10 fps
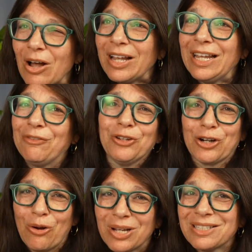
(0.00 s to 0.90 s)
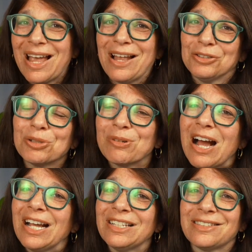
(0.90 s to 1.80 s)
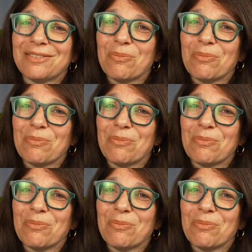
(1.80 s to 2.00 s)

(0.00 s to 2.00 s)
If you're going to enterprise,